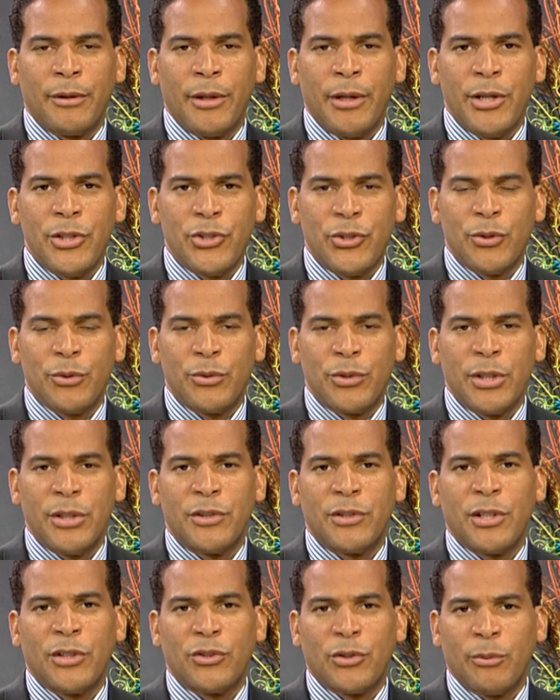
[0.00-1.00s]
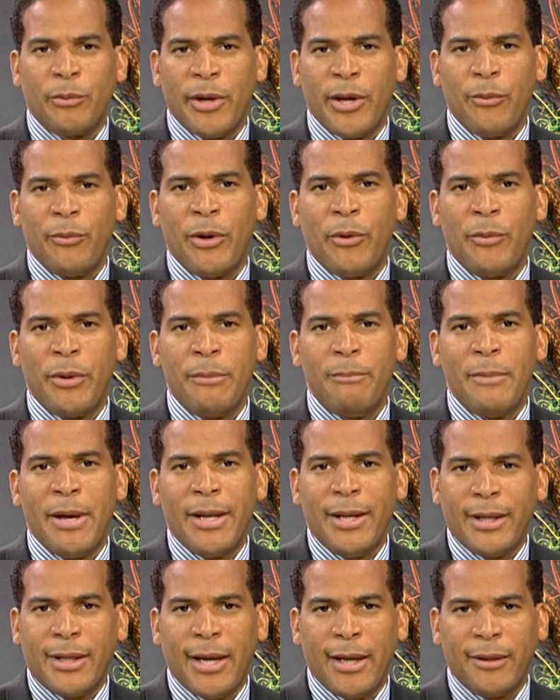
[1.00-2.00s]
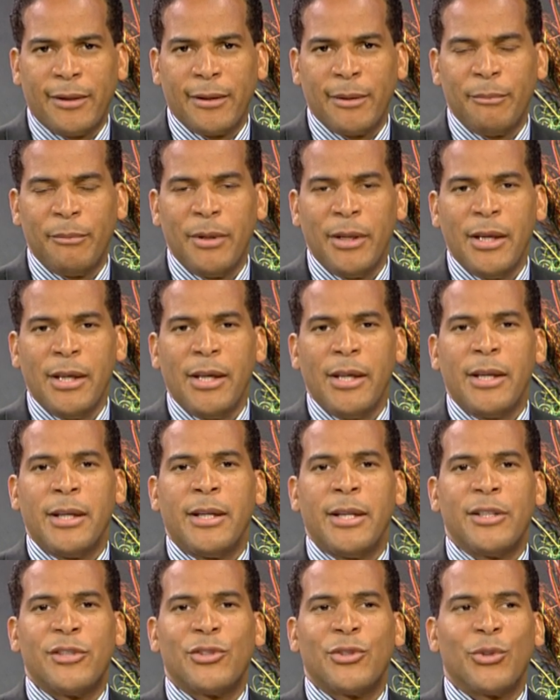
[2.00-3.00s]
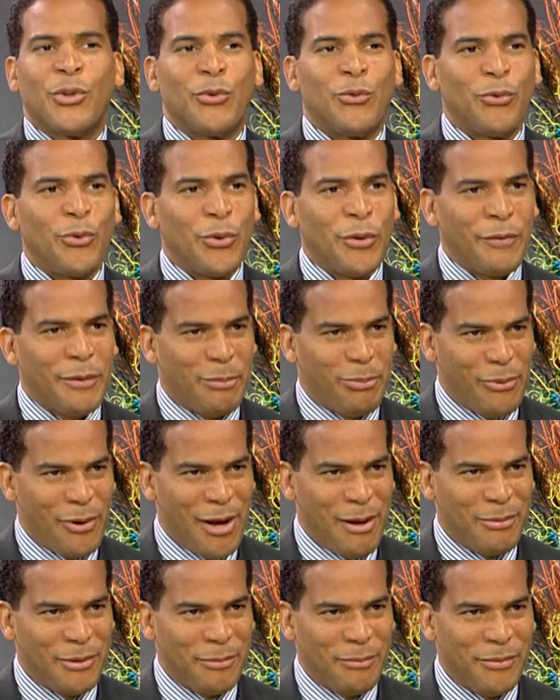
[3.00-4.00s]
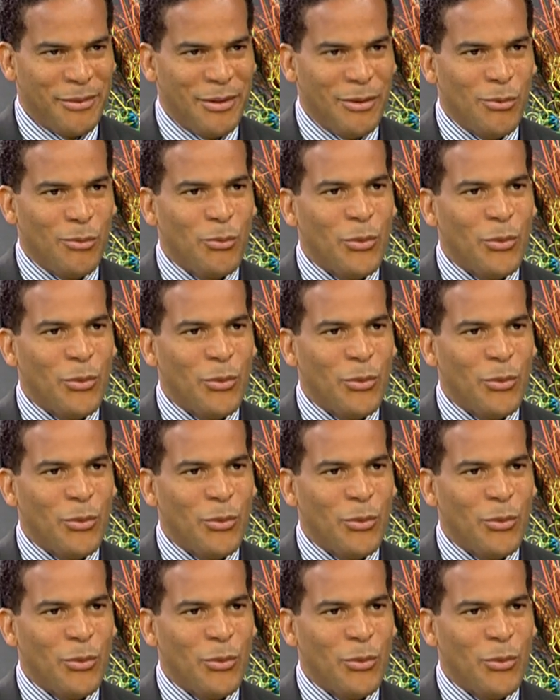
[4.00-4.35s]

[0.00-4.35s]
issues in such a way where we medicate them, gets to the root of the problem.